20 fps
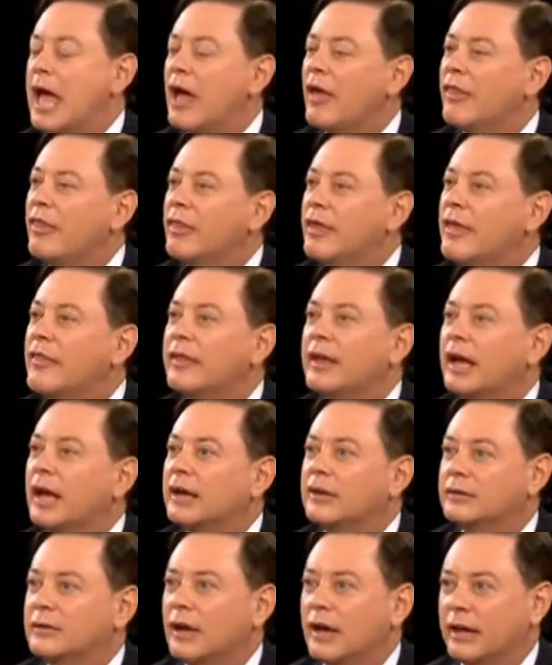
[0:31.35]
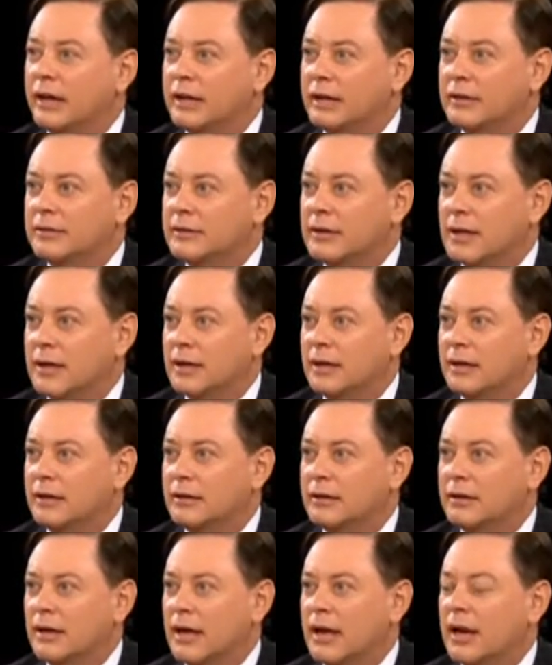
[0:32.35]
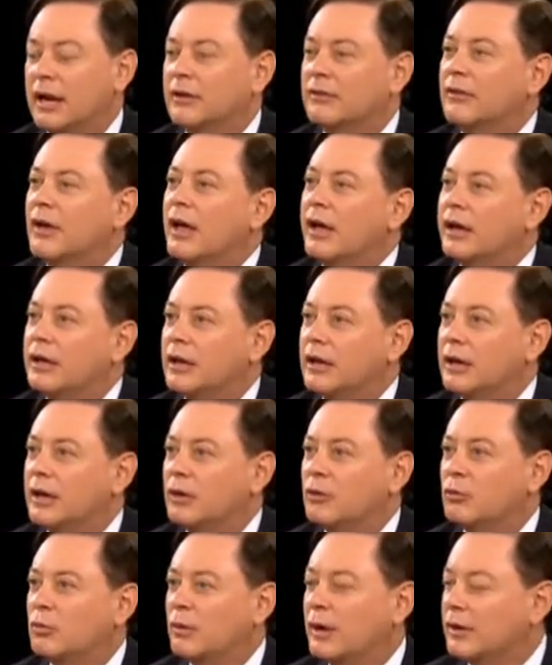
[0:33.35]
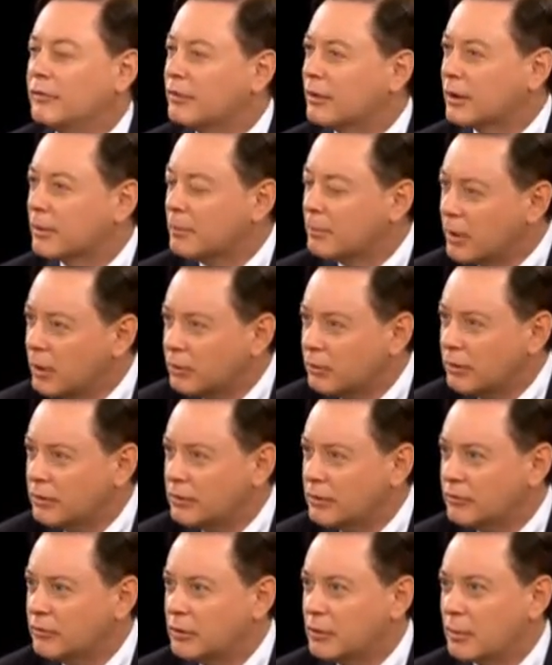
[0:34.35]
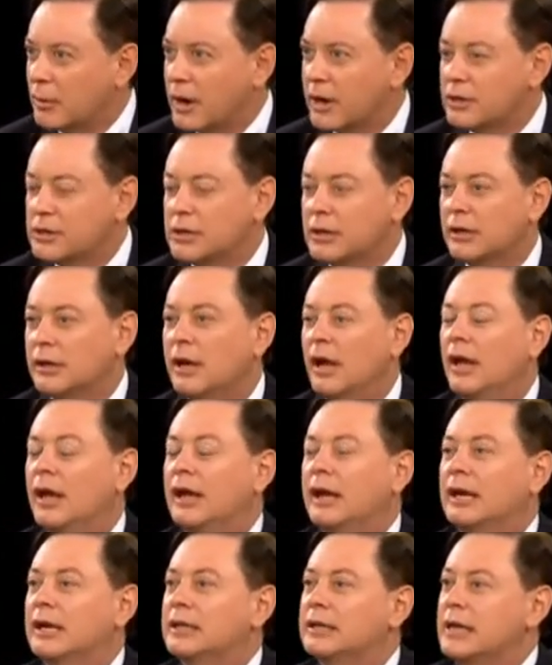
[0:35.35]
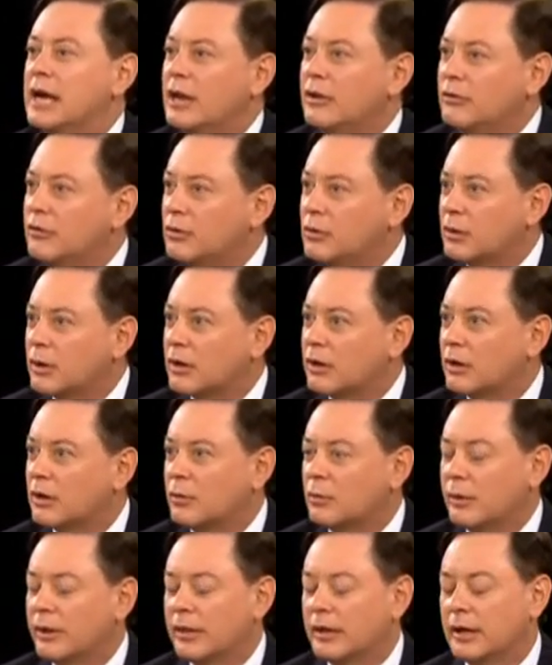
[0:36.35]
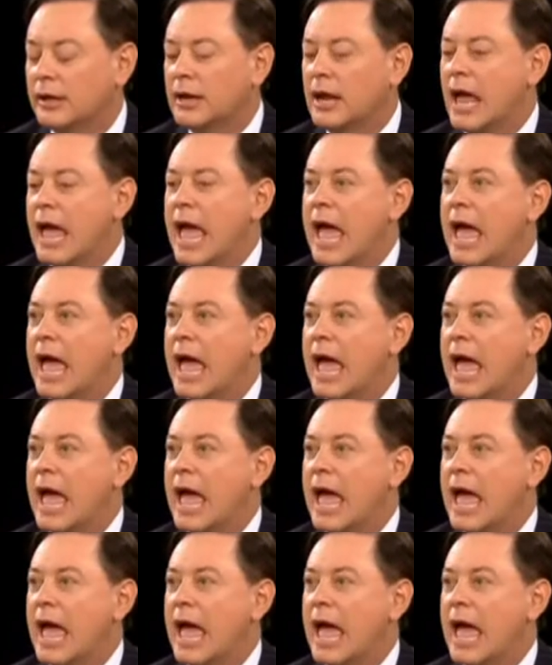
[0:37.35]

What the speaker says: And then the anxiety set in. And anxiety is one of the components of depression. It tends to occur with it.